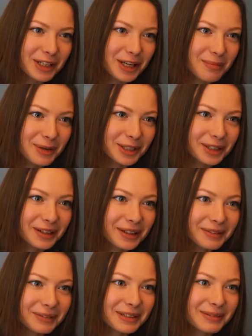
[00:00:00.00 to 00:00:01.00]
from top
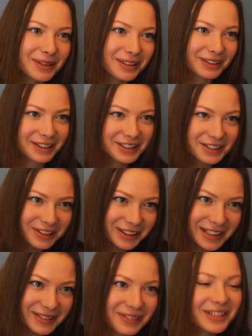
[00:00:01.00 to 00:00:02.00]
specialists and
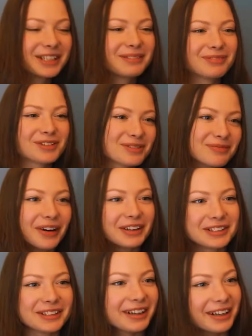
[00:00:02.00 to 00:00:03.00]
trying the most
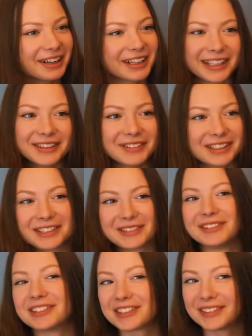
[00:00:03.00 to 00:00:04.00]
advanced
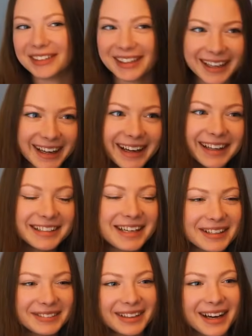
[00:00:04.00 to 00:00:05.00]
products and treatments,
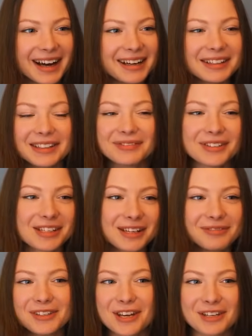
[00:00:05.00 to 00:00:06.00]
all to help her
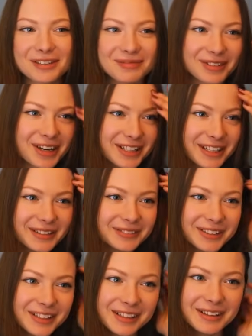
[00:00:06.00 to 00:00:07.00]
audience make
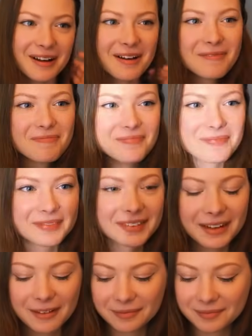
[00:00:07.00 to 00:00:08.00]
smart, empowered
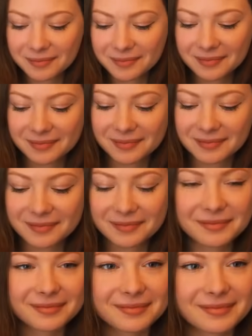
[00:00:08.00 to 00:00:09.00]
choices
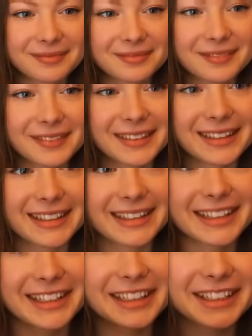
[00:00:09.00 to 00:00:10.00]
and beauty and
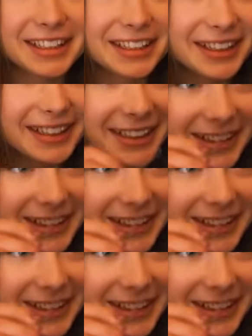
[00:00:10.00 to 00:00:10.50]
wellness.